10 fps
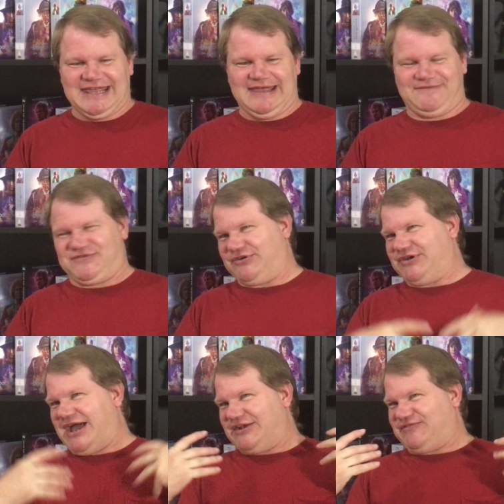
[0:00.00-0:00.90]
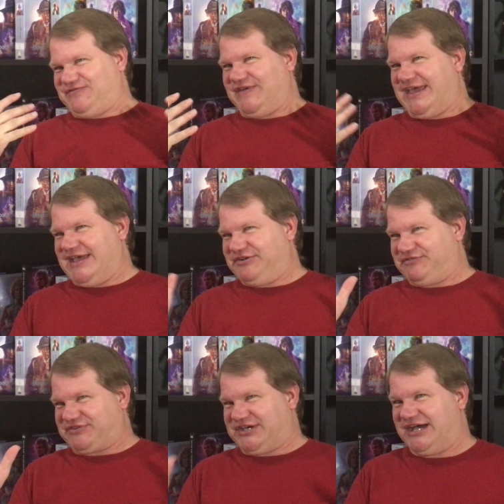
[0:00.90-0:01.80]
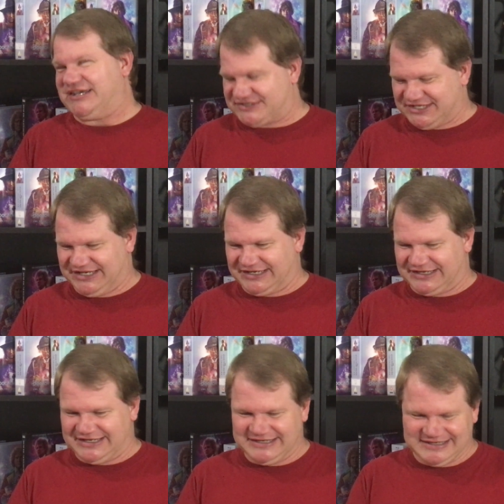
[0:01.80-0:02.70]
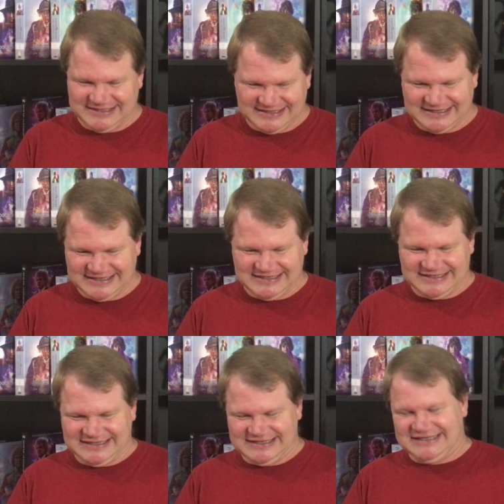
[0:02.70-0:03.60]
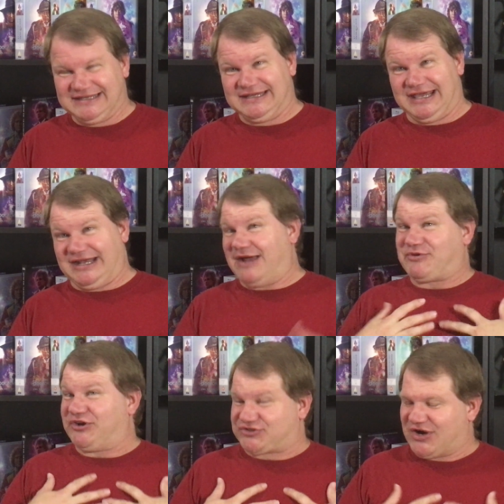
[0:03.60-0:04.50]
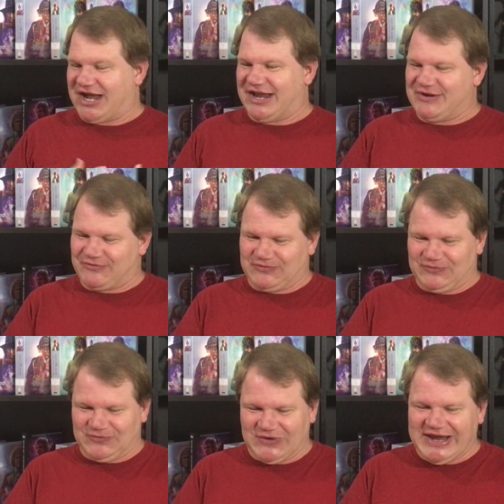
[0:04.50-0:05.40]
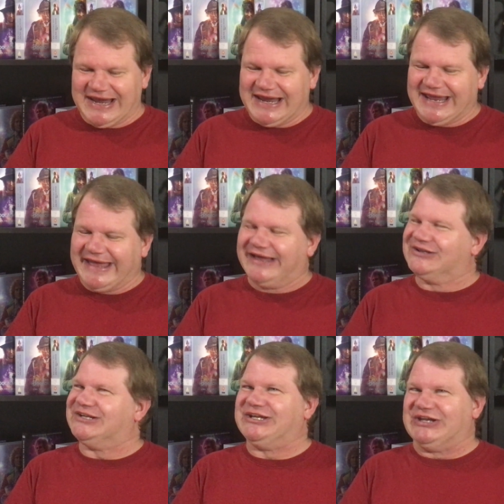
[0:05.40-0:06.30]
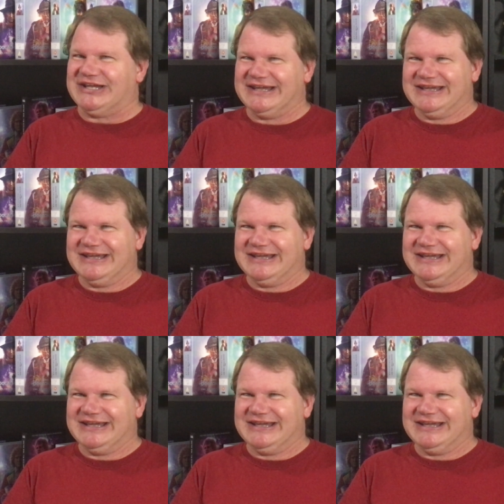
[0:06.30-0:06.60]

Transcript: if you're not a fan of cussing, and I'm going to try really,